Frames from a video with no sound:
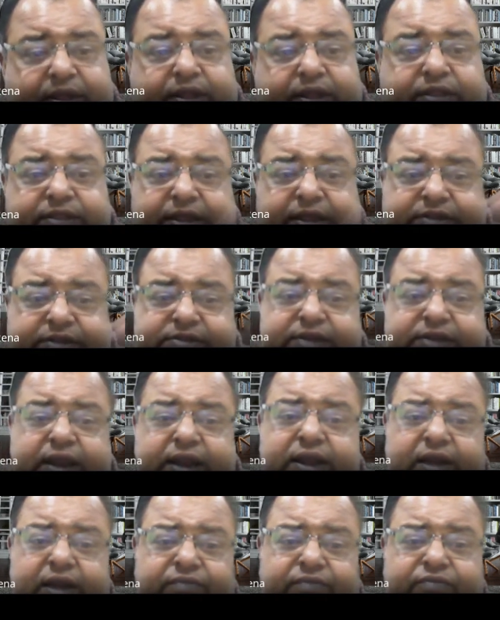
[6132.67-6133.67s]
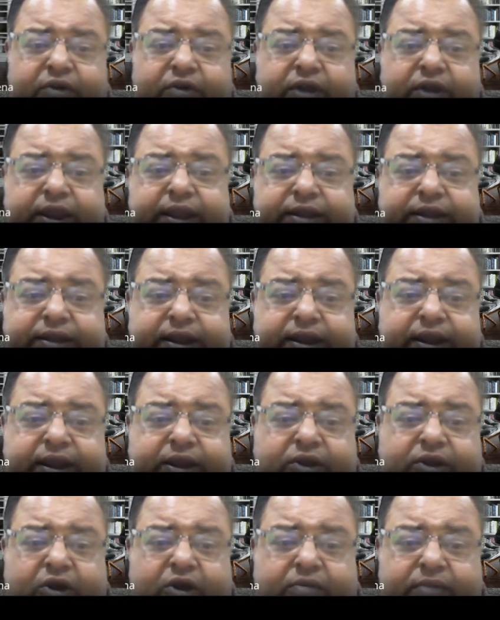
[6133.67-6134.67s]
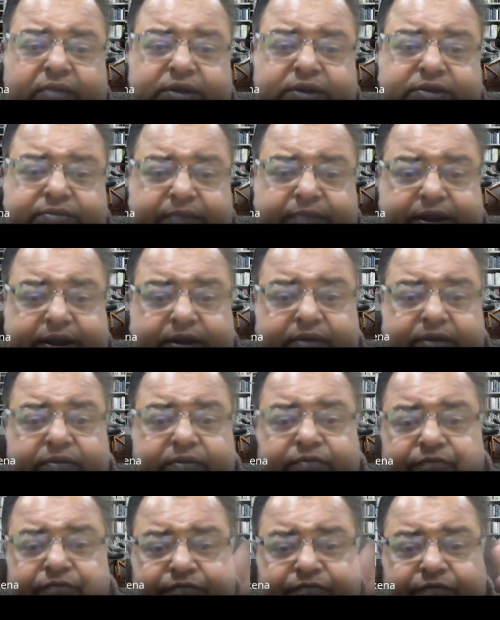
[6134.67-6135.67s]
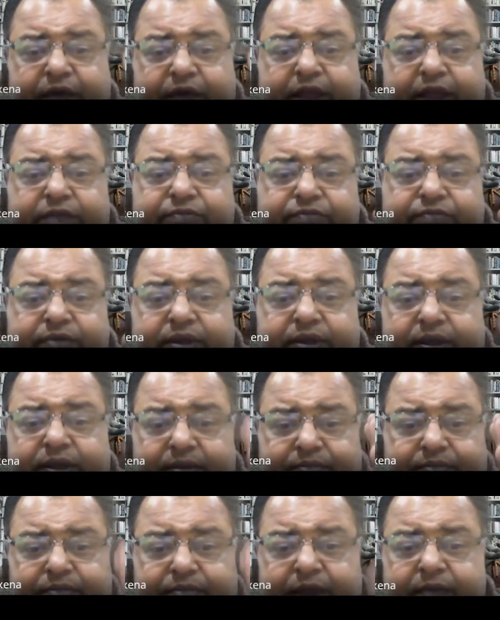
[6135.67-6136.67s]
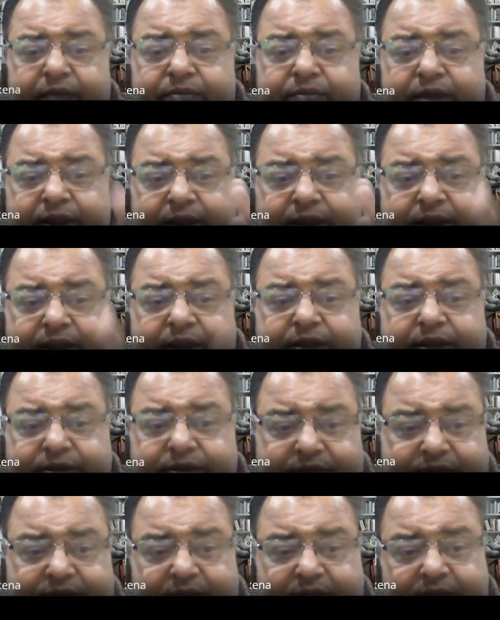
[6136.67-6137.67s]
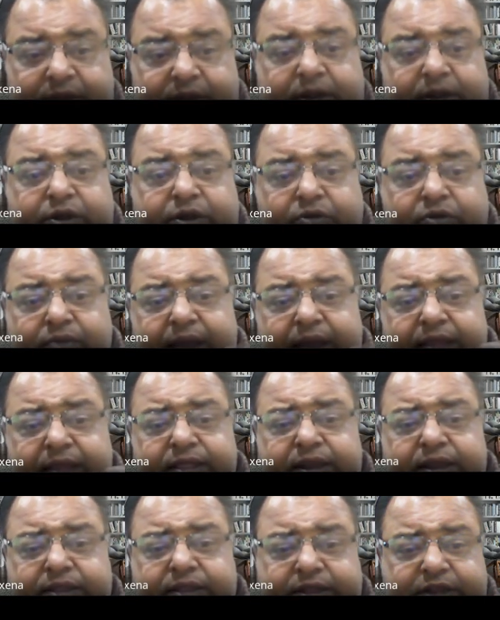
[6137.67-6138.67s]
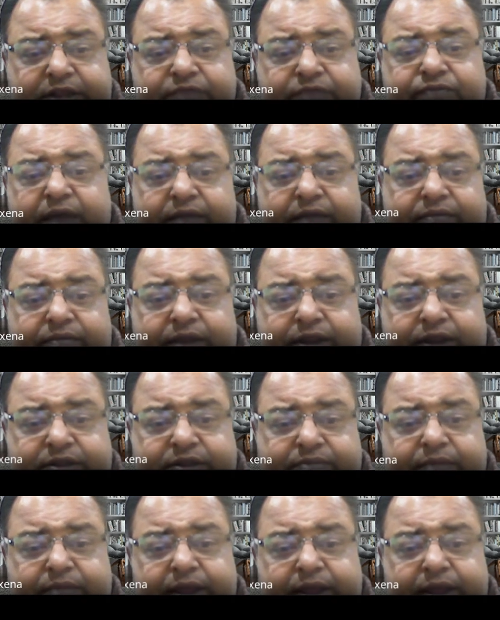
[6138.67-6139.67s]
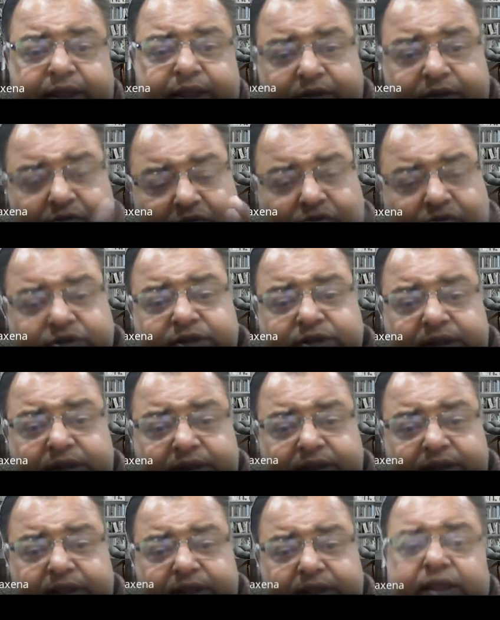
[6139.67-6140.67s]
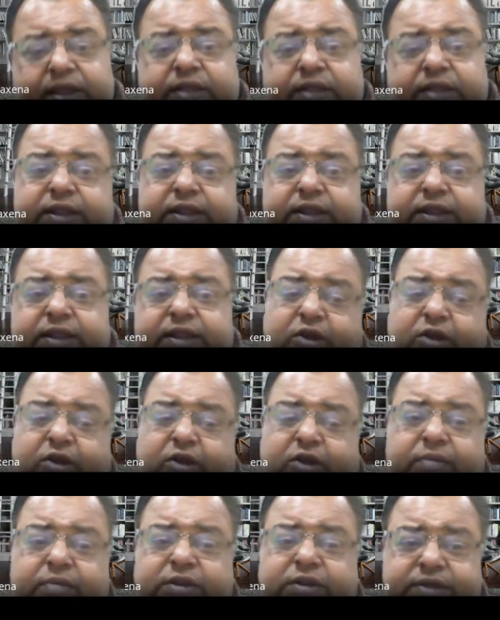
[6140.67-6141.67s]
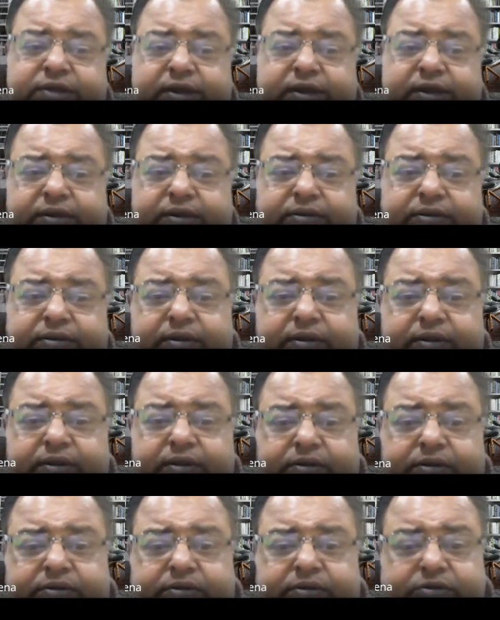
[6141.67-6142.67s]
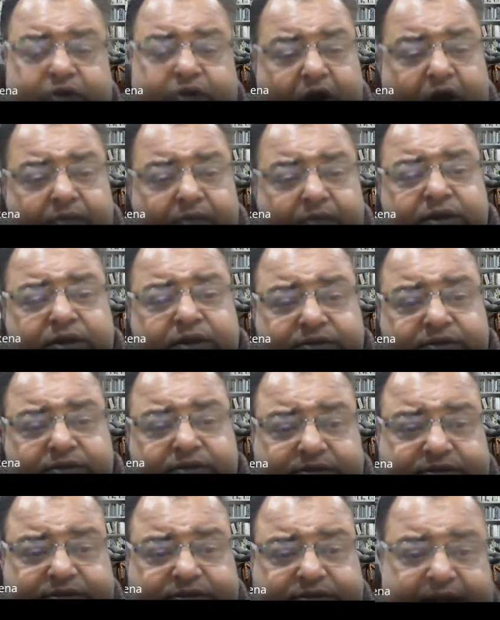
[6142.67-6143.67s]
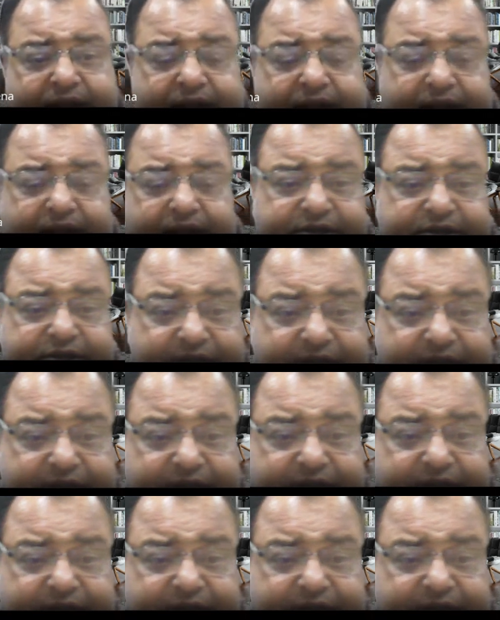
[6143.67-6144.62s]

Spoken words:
The standard for internet commerce met five primary needs. Together, these five needs make it crucial that the commercial commerce standard is developed